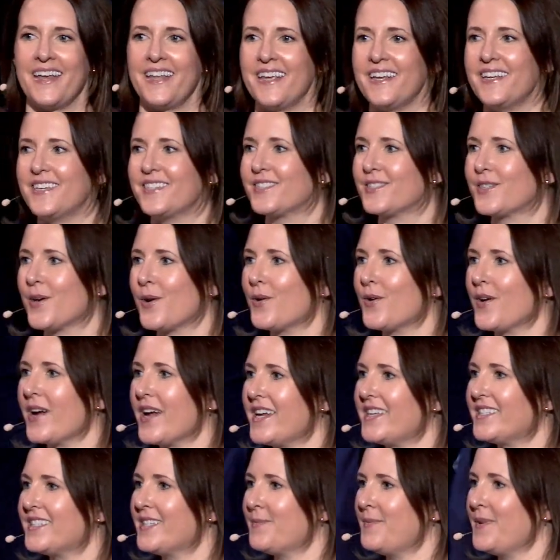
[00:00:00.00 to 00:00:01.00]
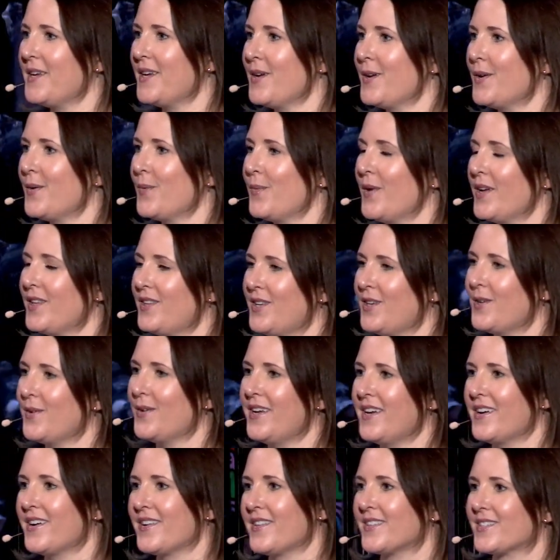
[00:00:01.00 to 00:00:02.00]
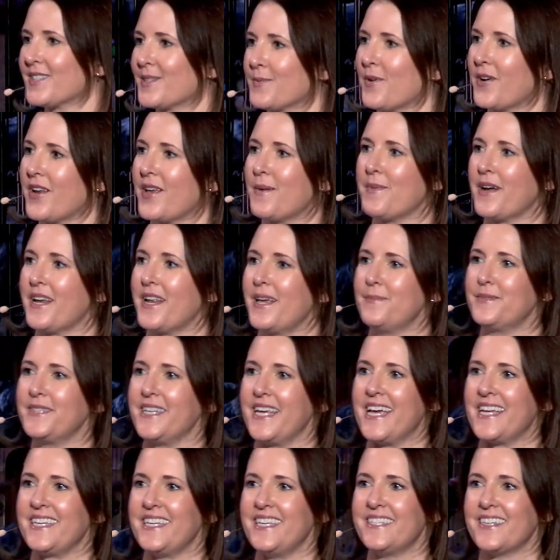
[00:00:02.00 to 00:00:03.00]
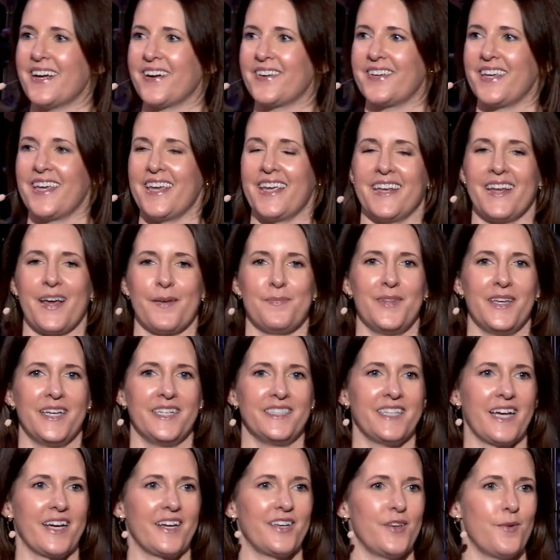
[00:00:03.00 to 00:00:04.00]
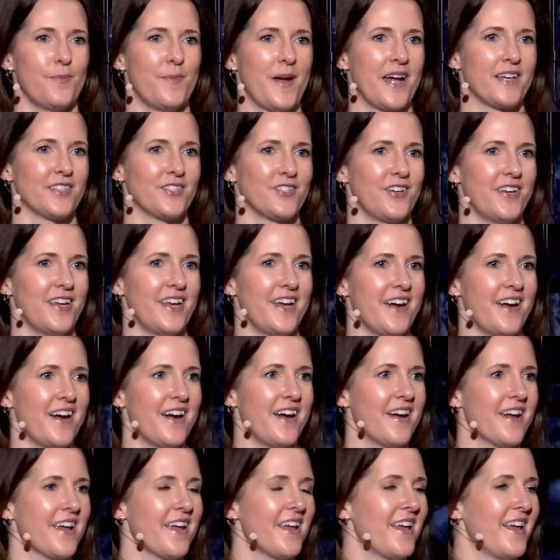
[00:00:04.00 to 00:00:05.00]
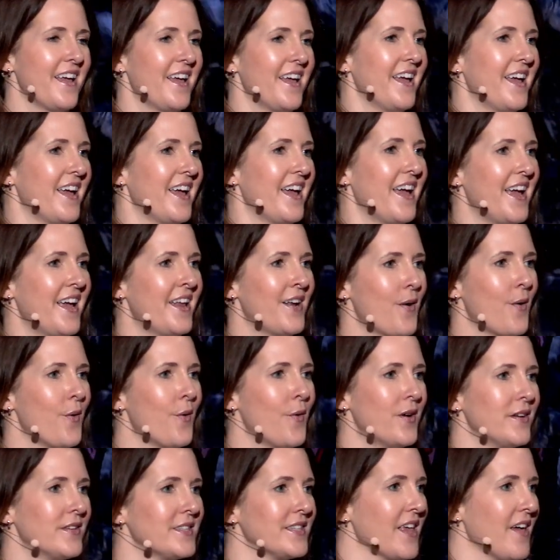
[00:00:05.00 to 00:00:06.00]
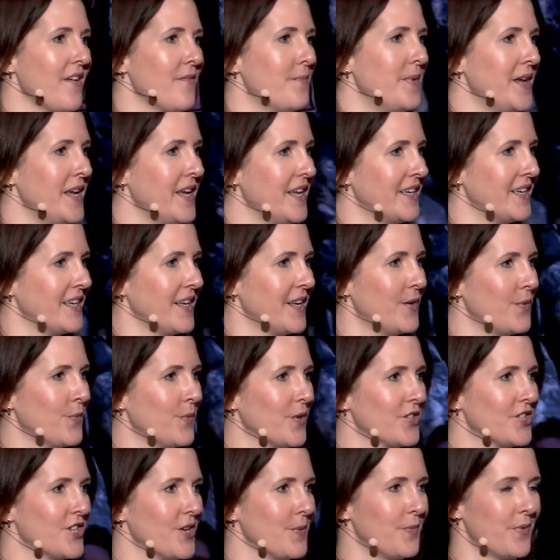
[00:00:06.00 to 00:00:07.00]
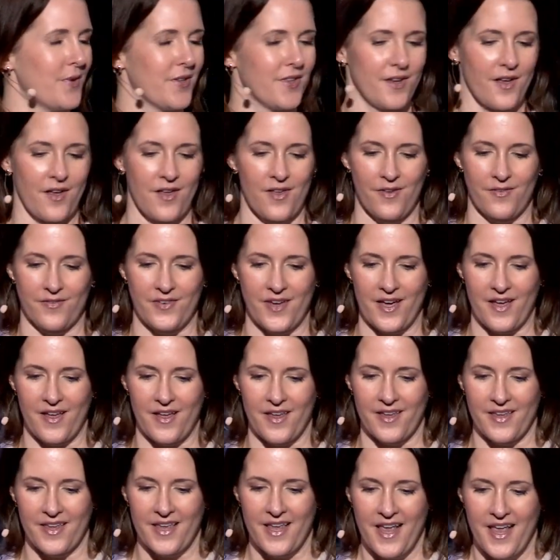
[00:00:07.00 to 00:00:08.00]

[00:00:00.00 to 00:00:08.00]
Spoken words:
It is so great to be with you here this morning. My name is Annie Duncan. I'm the executive pastor here, and always love being in worship with all of y'all.